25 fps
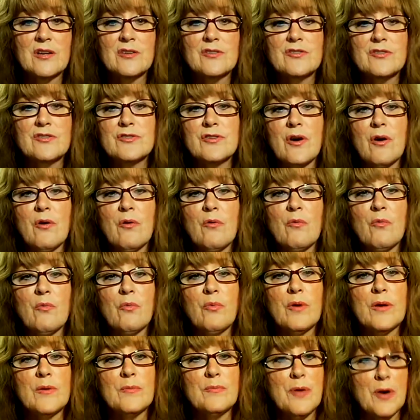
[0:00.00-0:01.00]
So
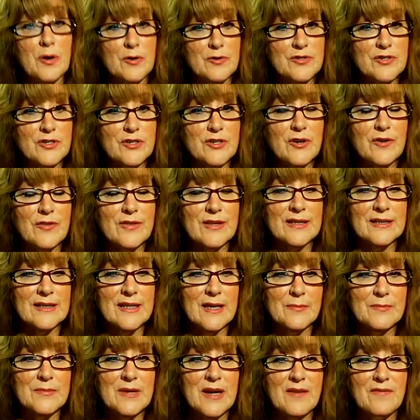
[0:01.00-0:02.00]
we posted on the
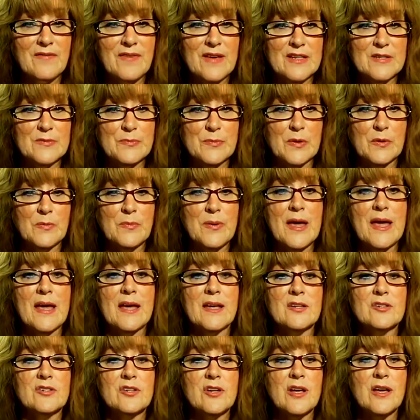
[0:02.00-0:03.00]
alumni Facebook
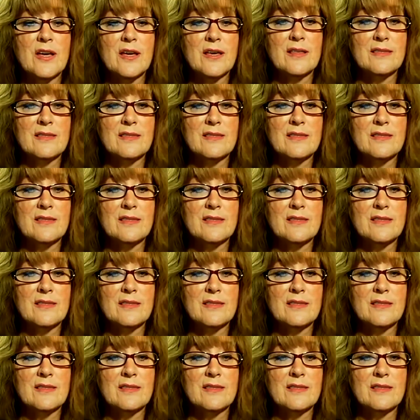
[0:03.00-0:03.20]
page